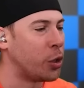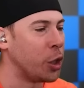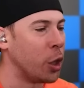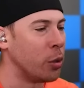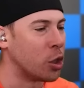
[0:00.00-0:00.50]

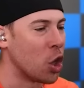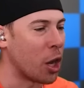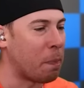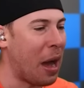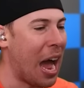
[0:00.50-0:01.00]
dudes,
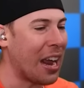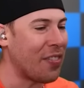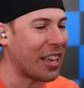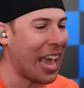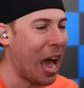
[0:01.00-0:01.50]
look
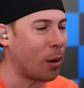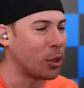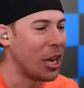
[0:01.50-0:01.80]
behind the couch.